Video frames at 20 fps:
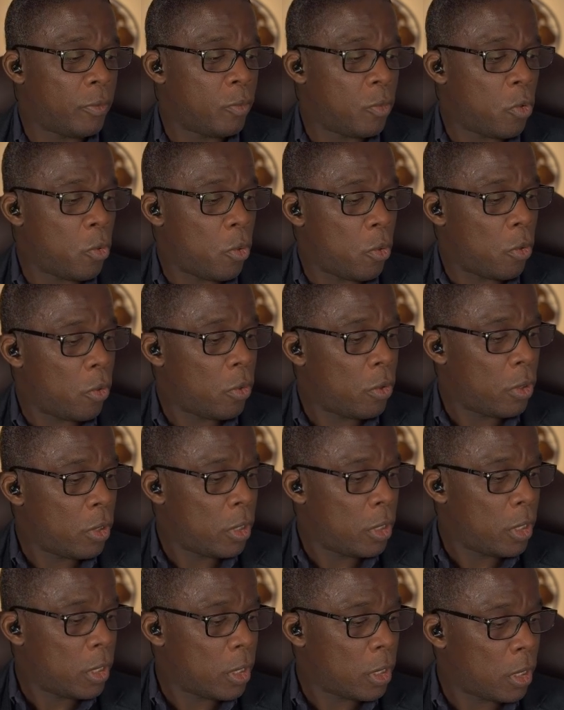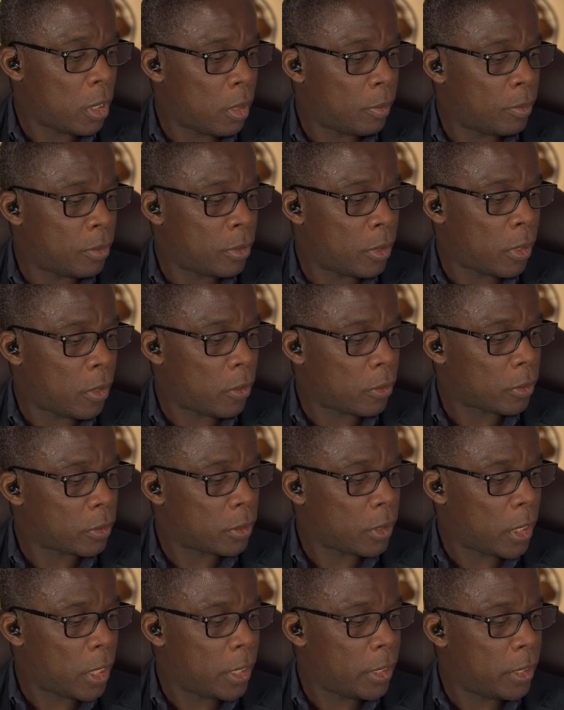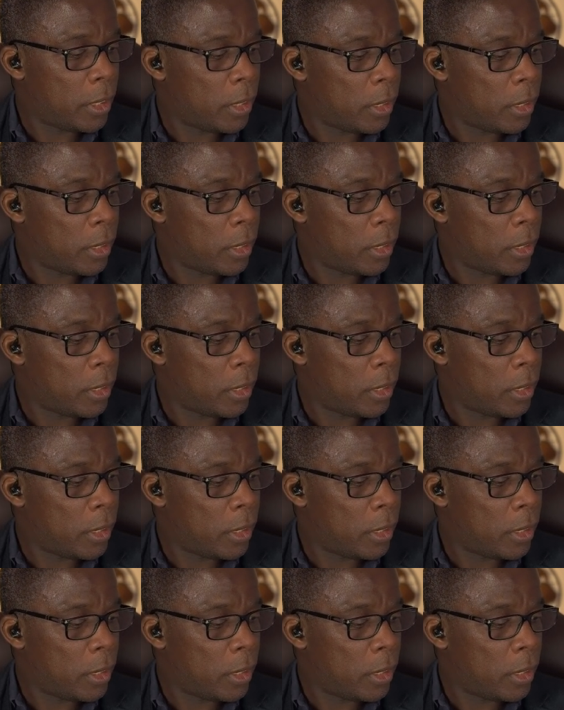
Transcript: more carbon dioxide.